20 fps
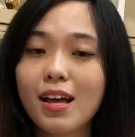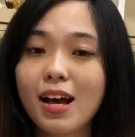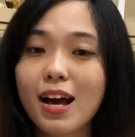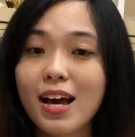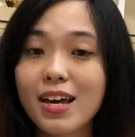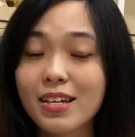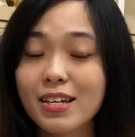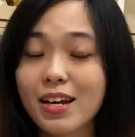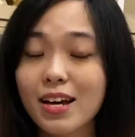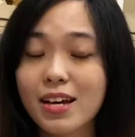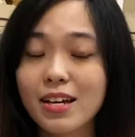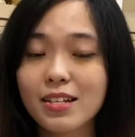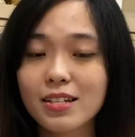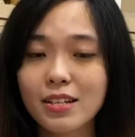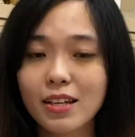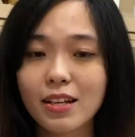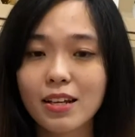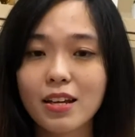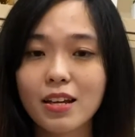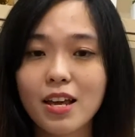Hi
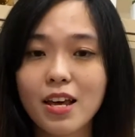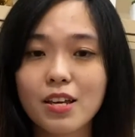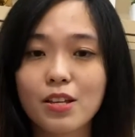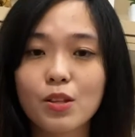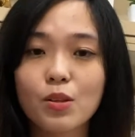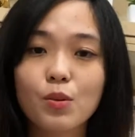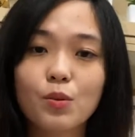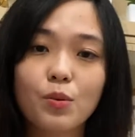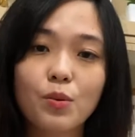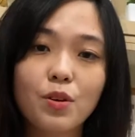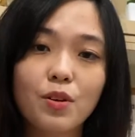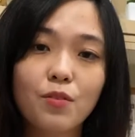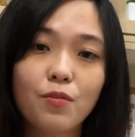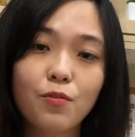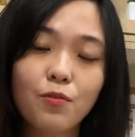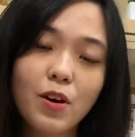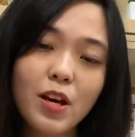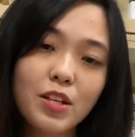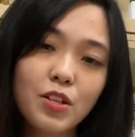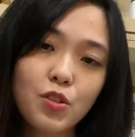guys, I'd like to
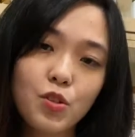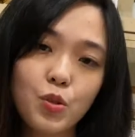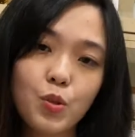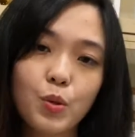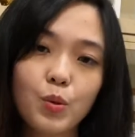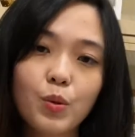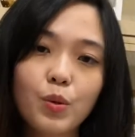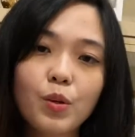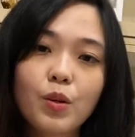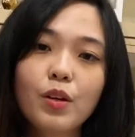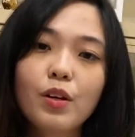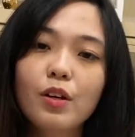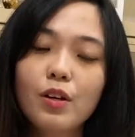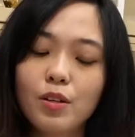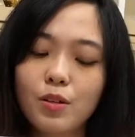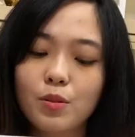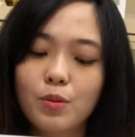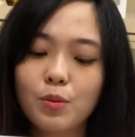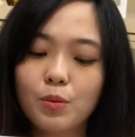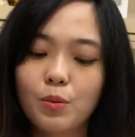invite you
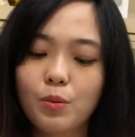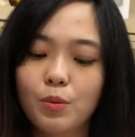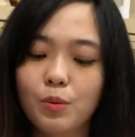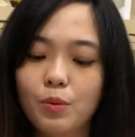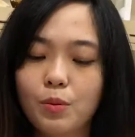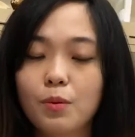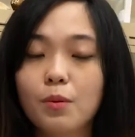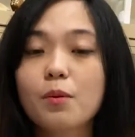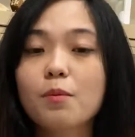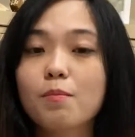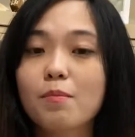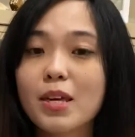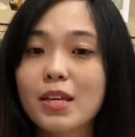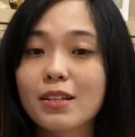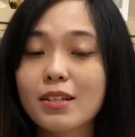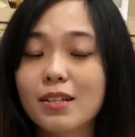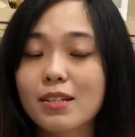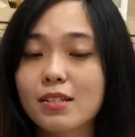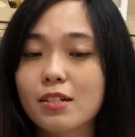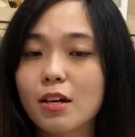to make
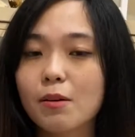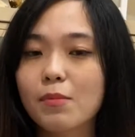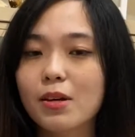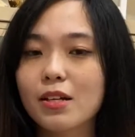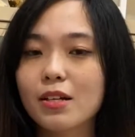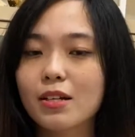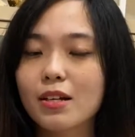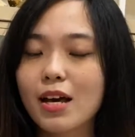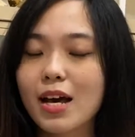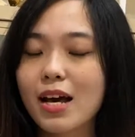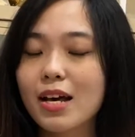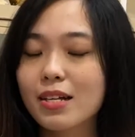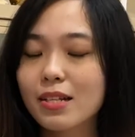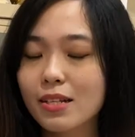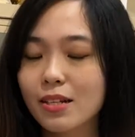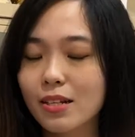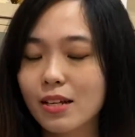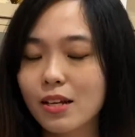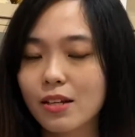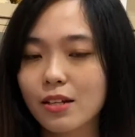this job
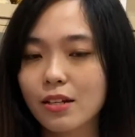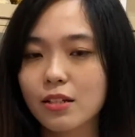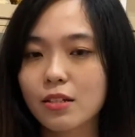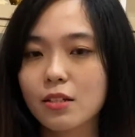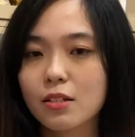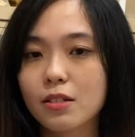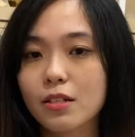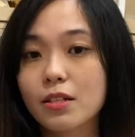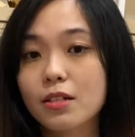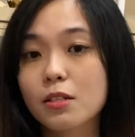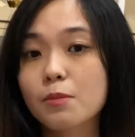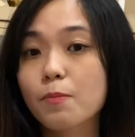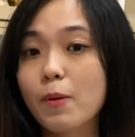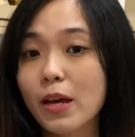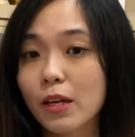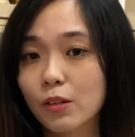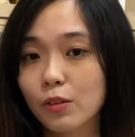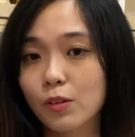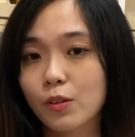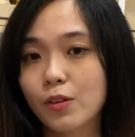as an
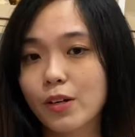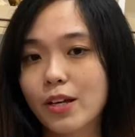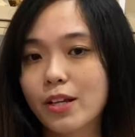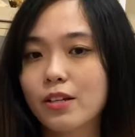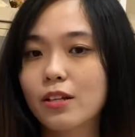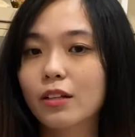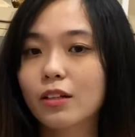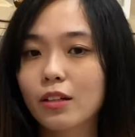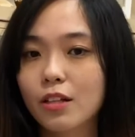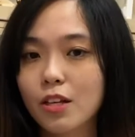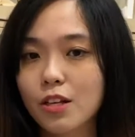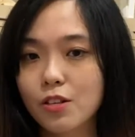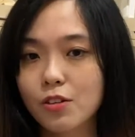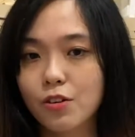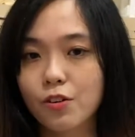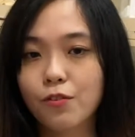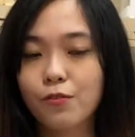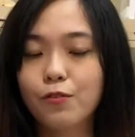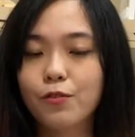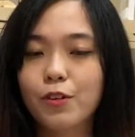inspector and a
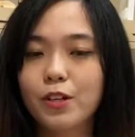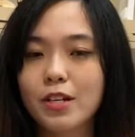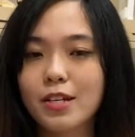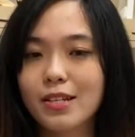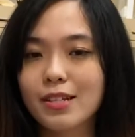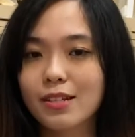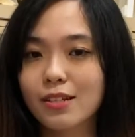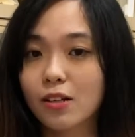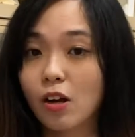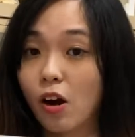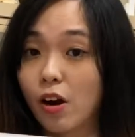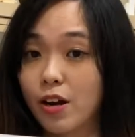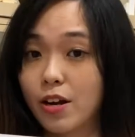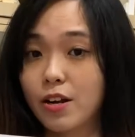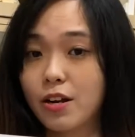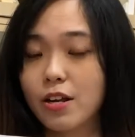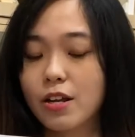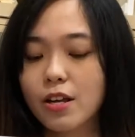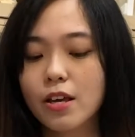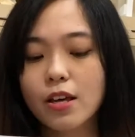cleaner for this car
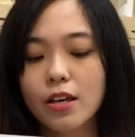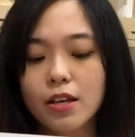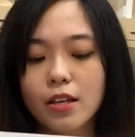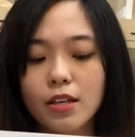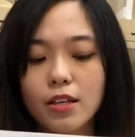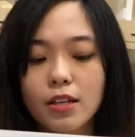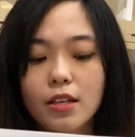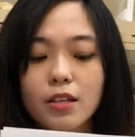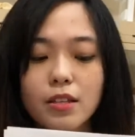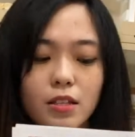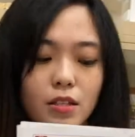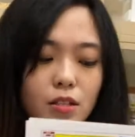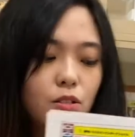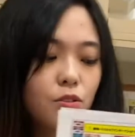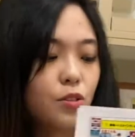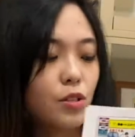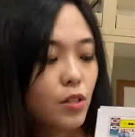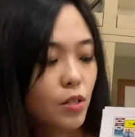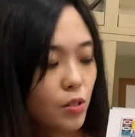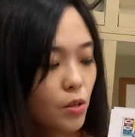
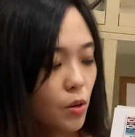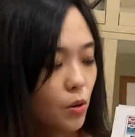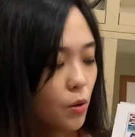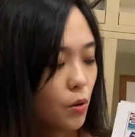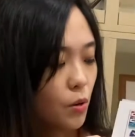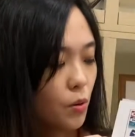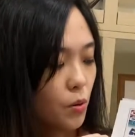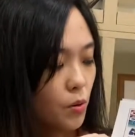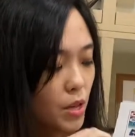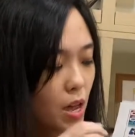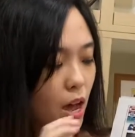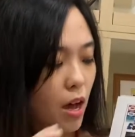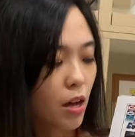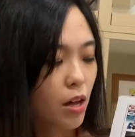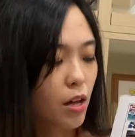industry. So yeah,